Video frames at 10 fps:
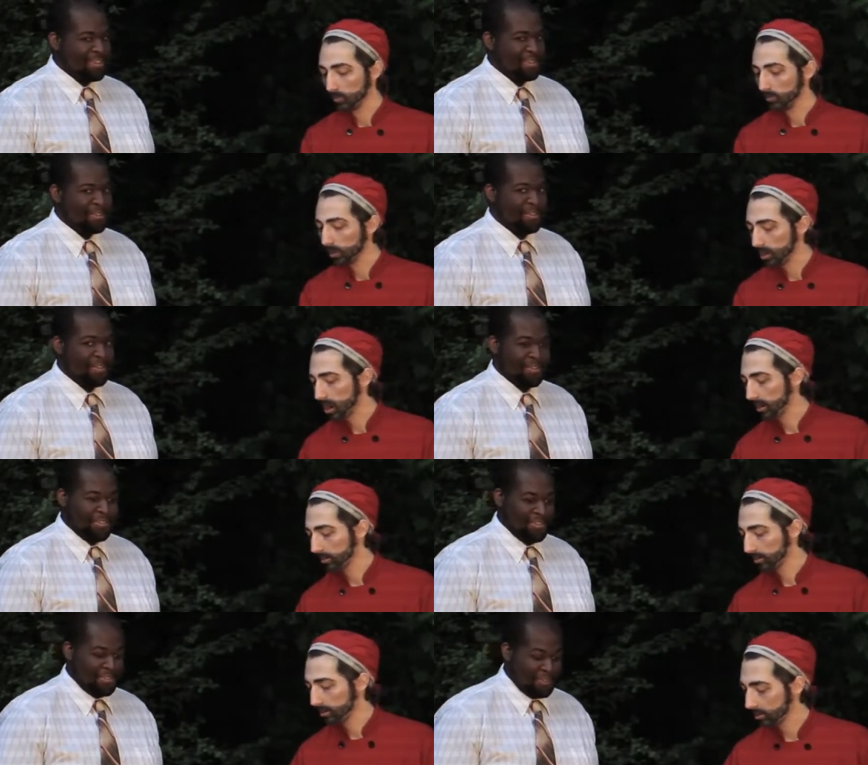Speaker 1: Mm-hmm. All right.
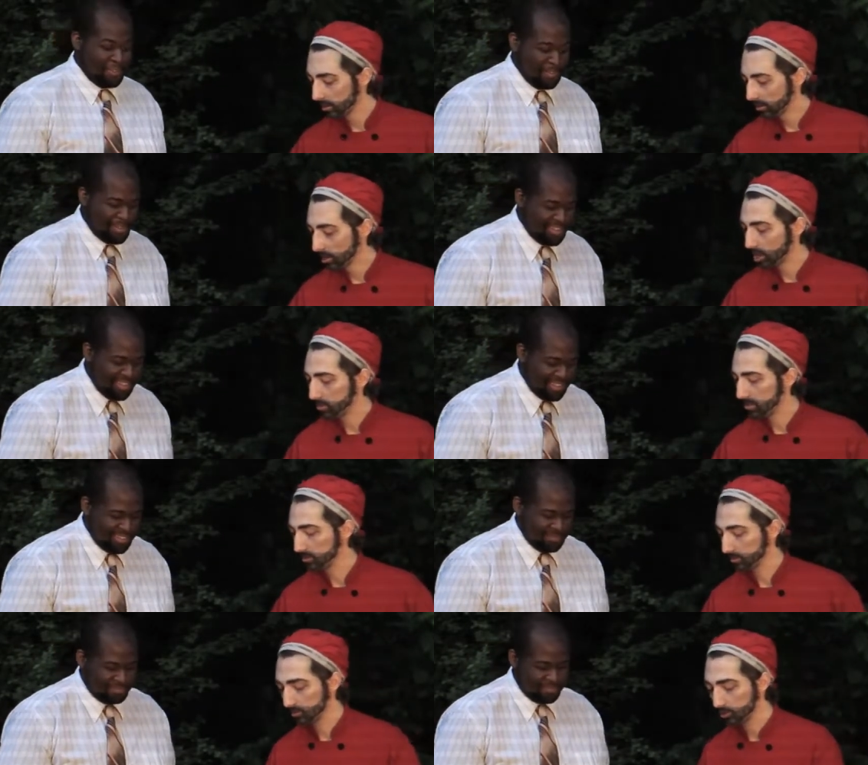Carl
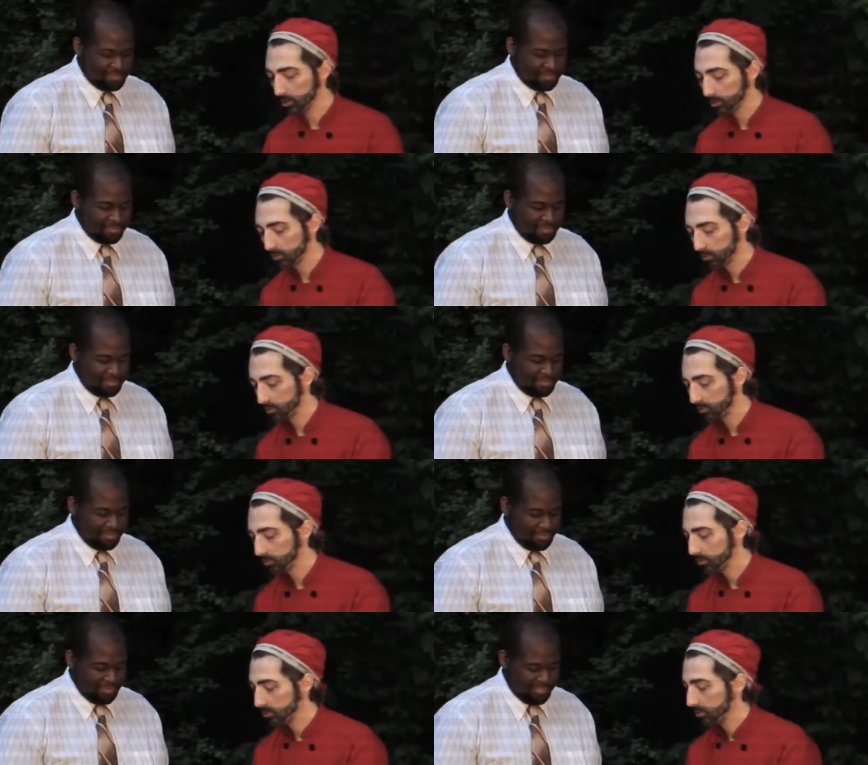Peters, you go through,
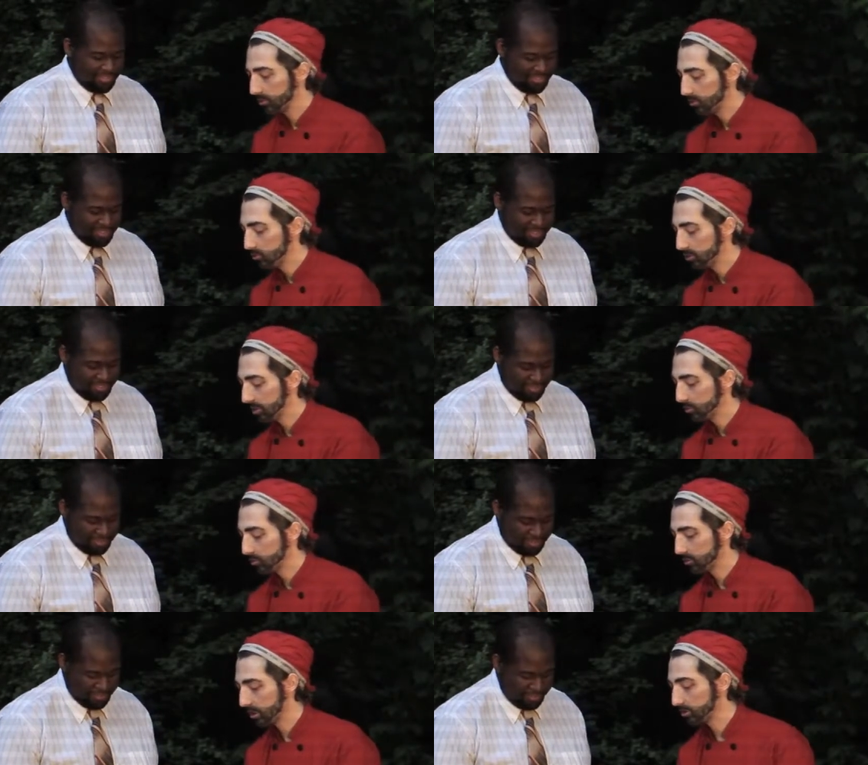you dig
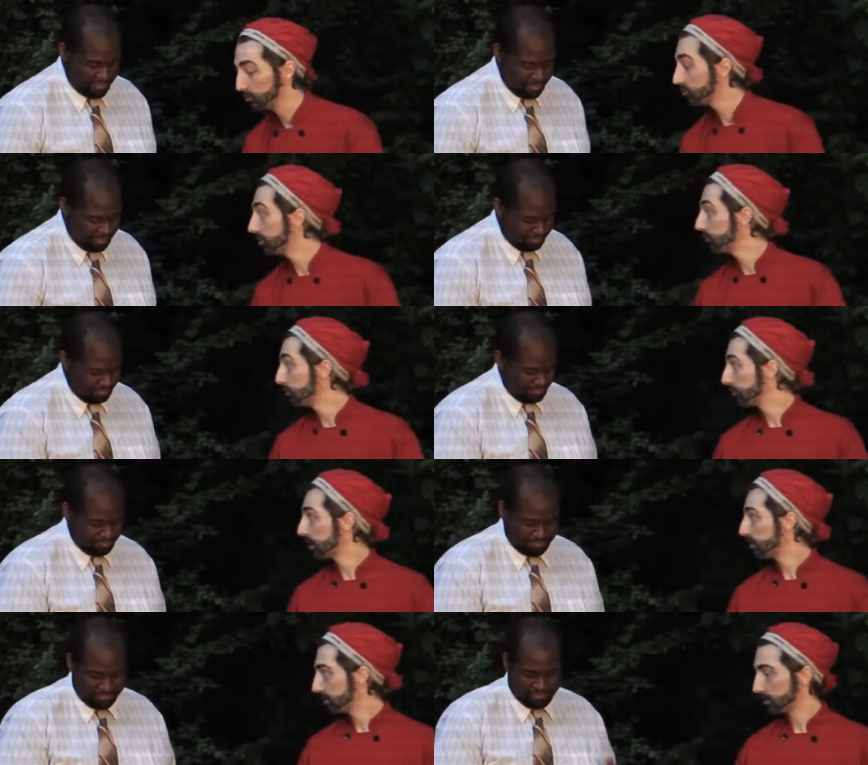through that, you see if you
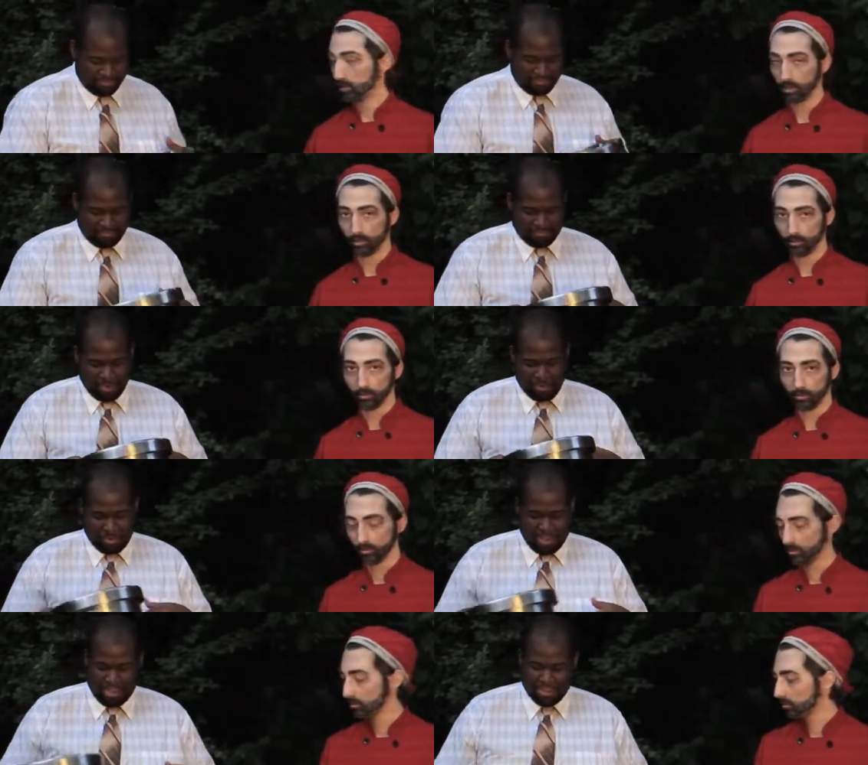find anything.
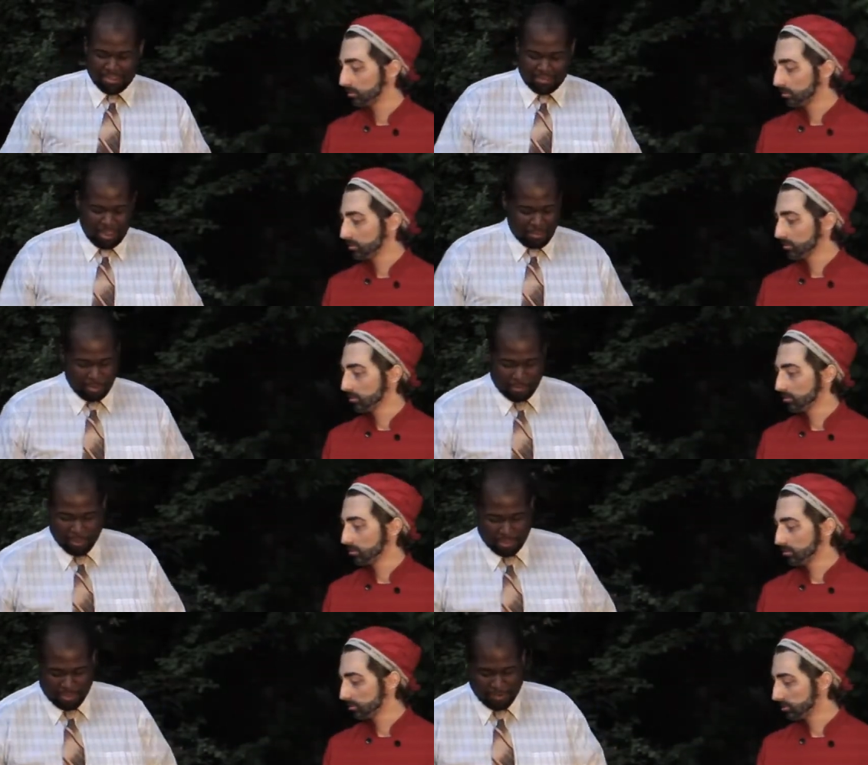
Speaker 2: Okay, I will
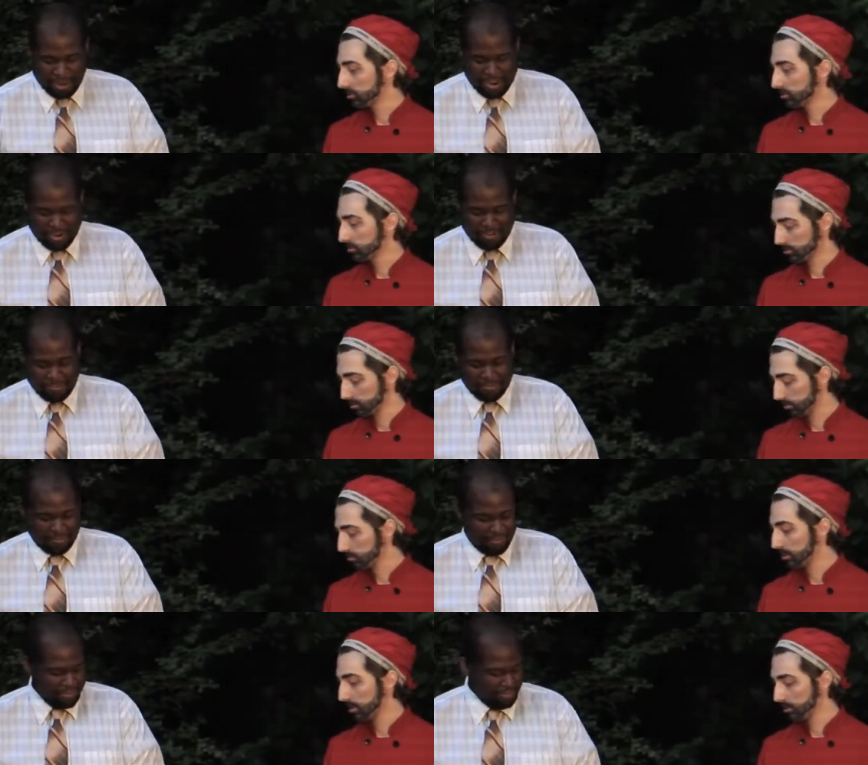put this right here.
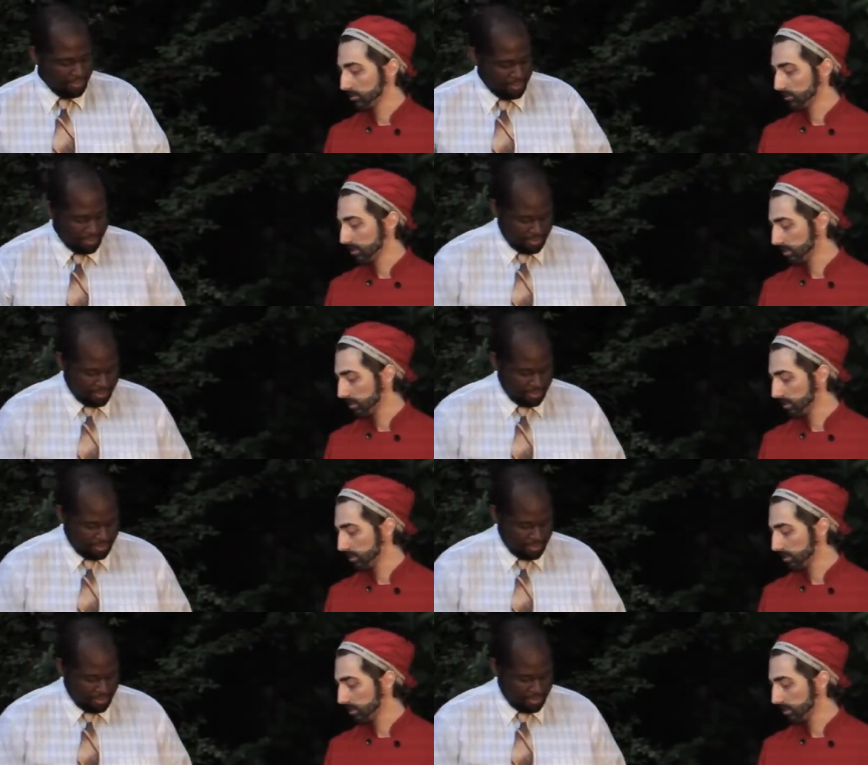Yes,